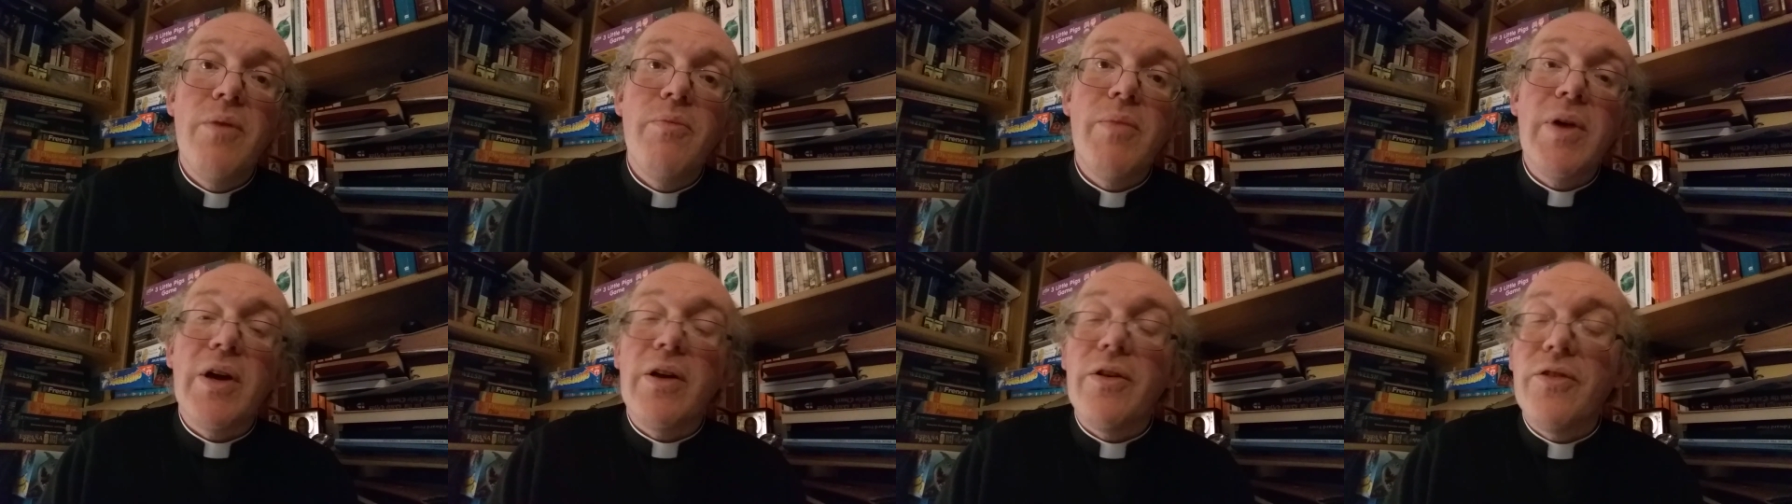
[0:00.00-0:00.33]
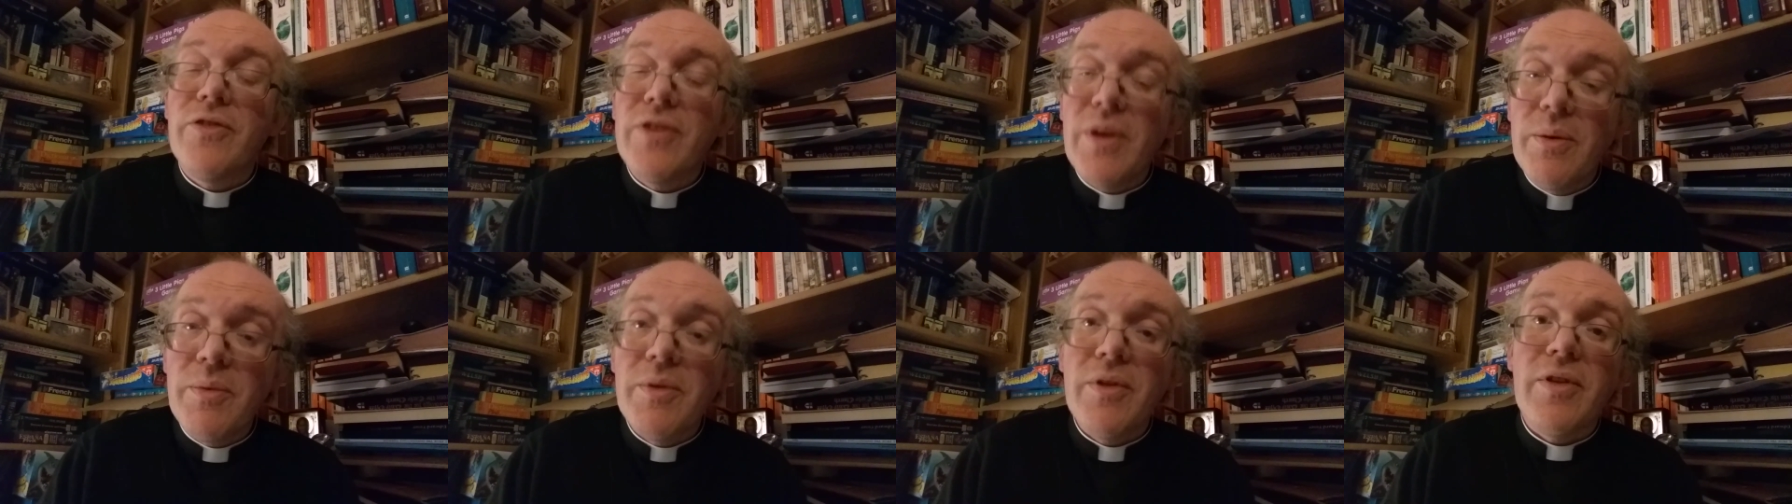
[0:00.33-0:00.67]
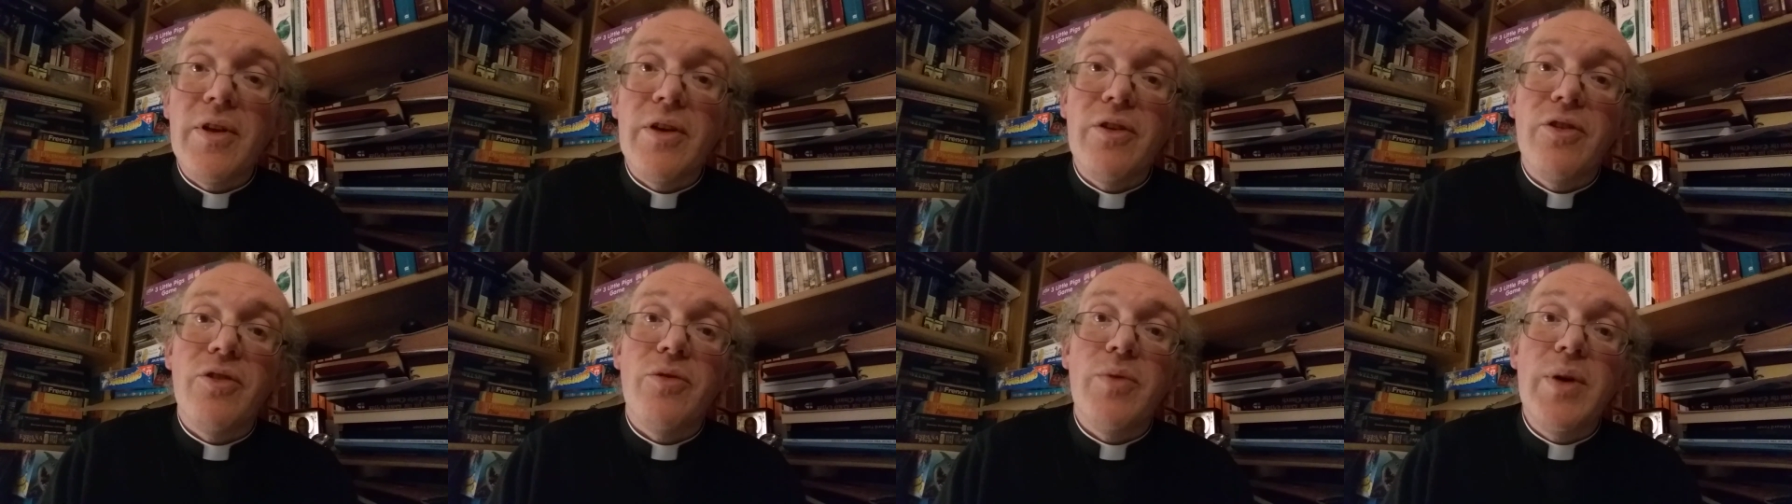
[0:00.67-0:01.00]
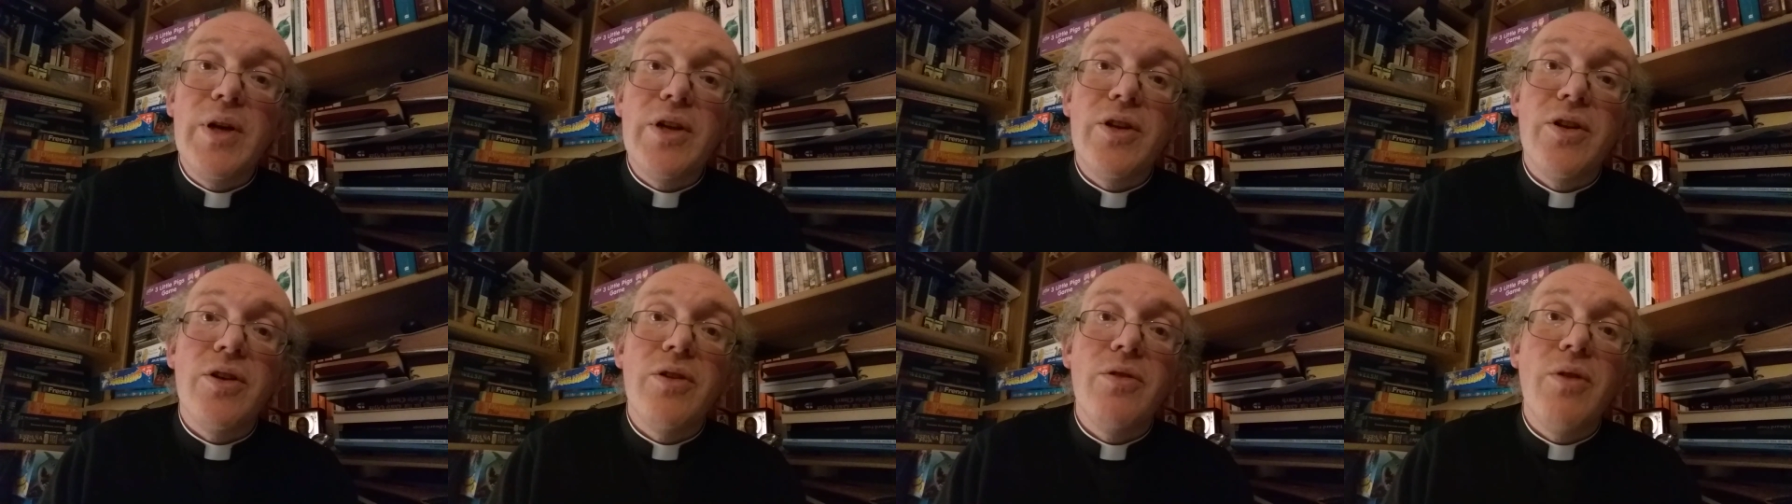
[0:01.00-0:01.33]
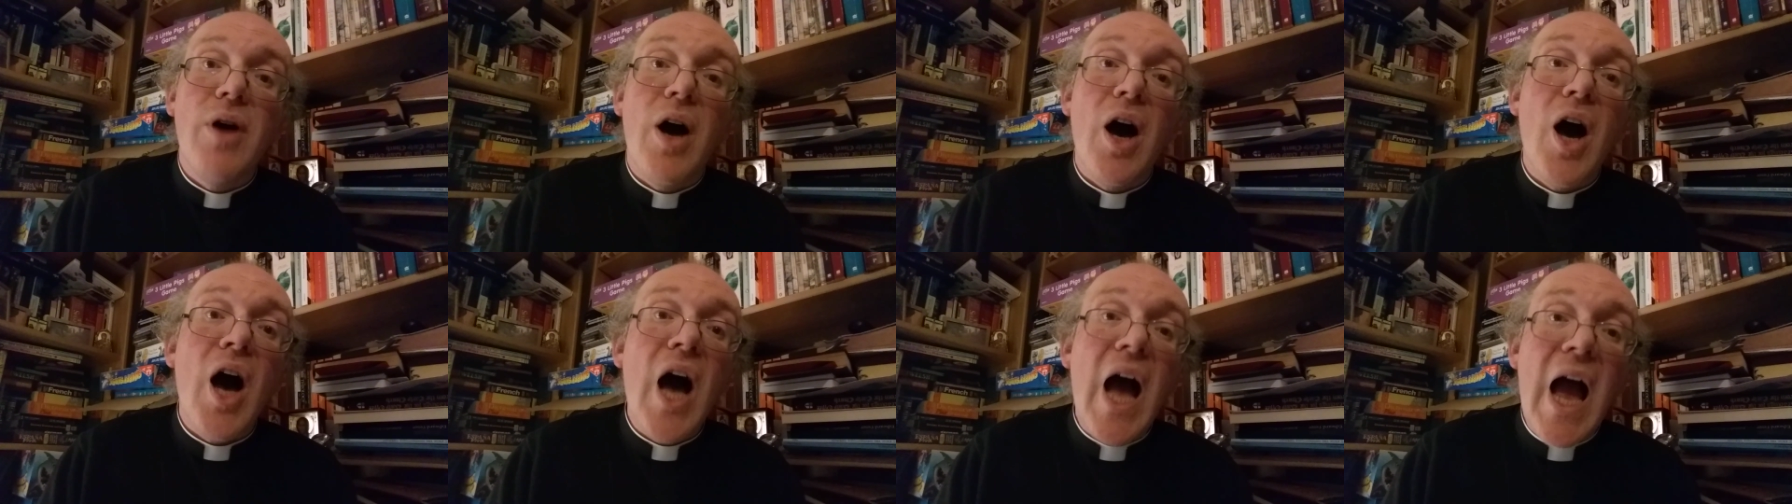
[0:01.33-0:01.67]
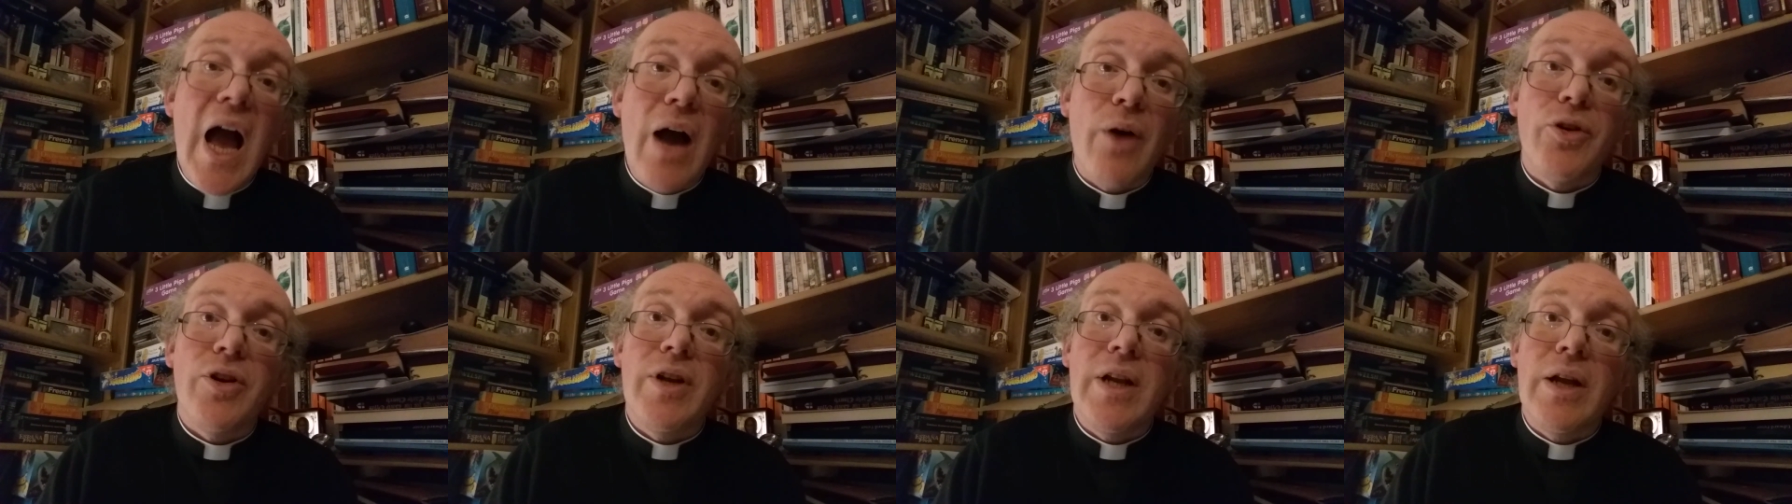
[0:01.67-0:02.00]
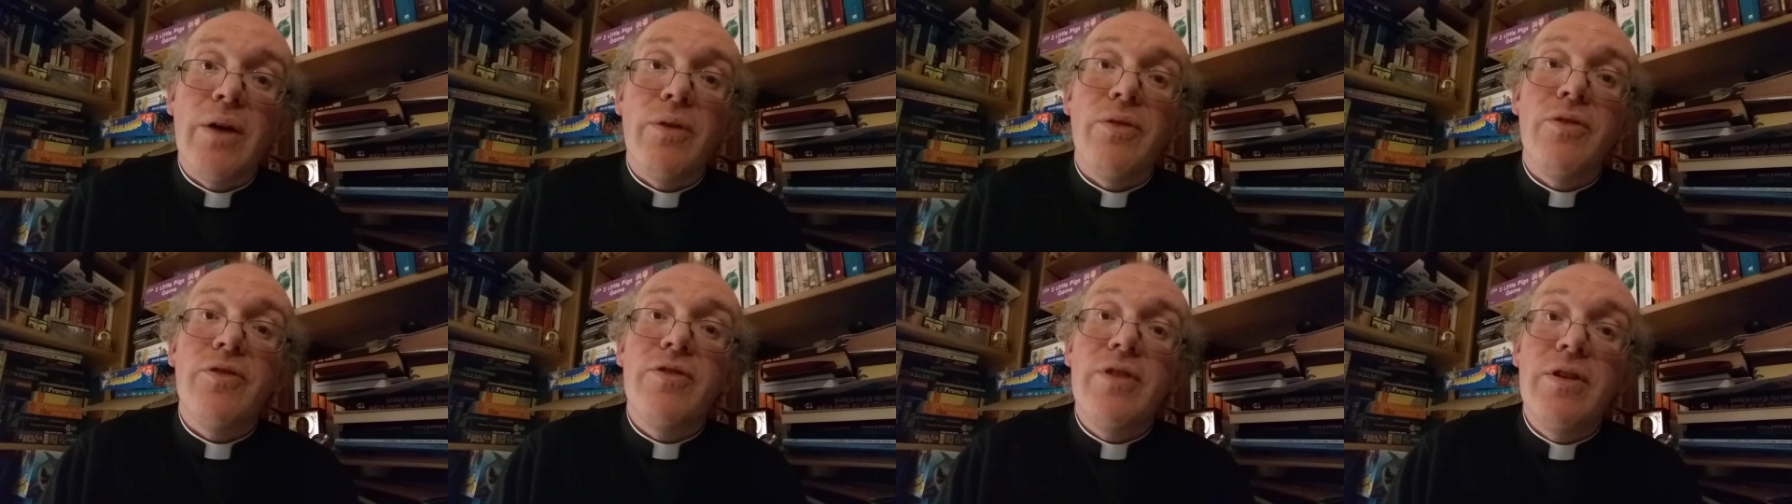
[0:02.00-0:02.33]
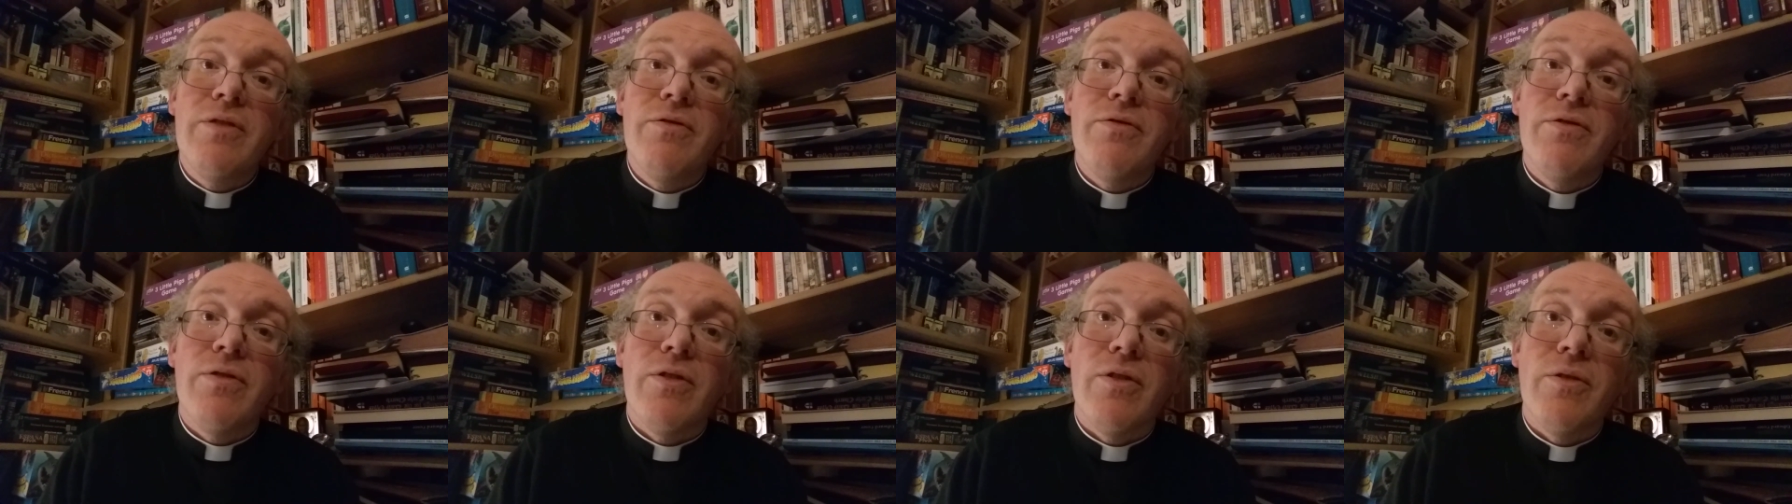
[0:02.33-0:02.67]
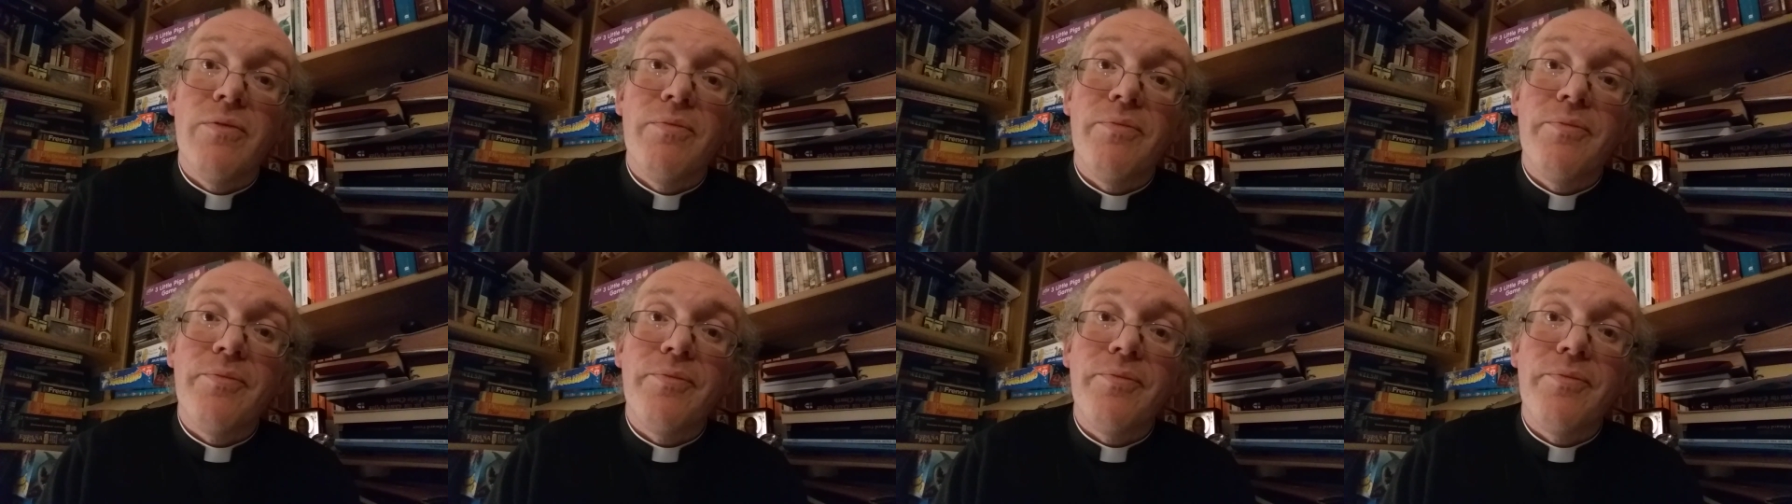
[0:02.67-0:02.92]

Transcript: because some of the things that we do are out and out sinful.